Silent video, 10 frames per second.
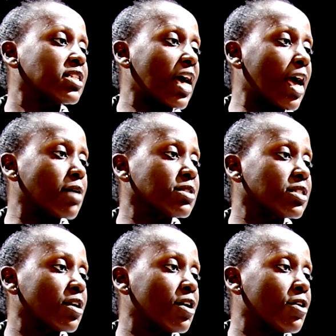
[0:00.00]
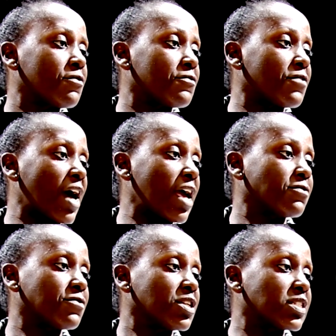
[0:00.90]
times
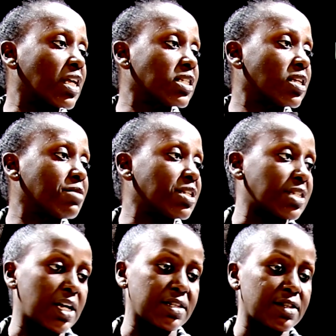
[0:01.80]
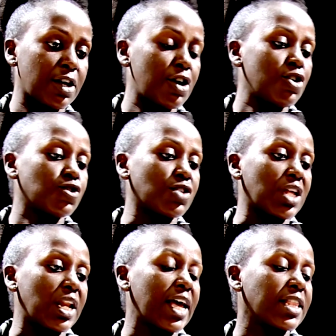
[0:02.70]
5 centimeters. So
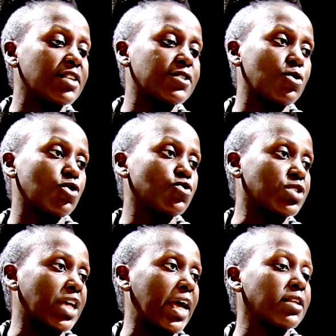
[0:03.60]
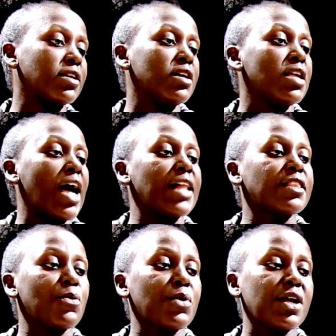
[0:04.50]
the length is equal to 10 and
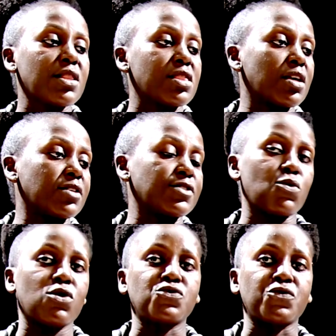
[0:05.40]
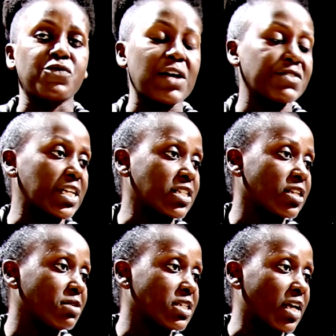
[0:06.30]
the width is equal to 5
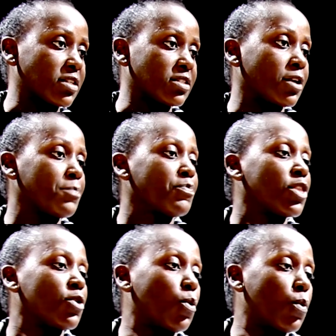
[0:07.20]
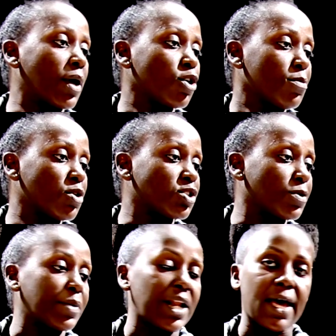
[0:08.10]
centimeters. When you
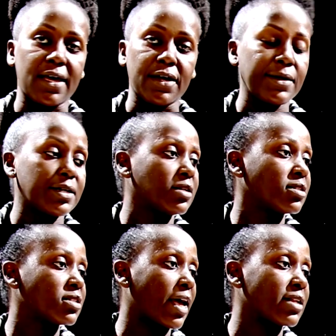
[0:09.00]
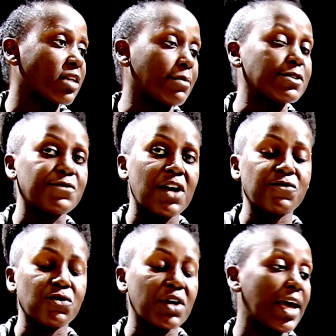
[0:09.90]
multiply 10 times
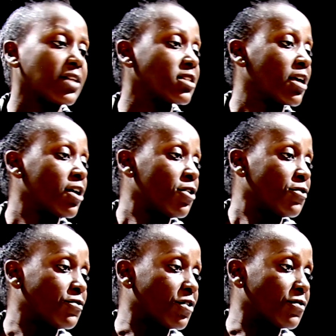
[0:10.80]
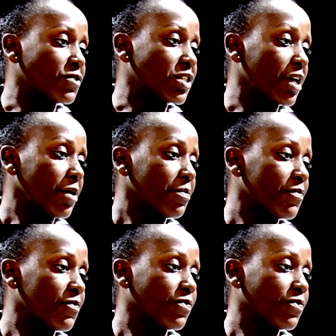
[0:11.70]
5, you get 50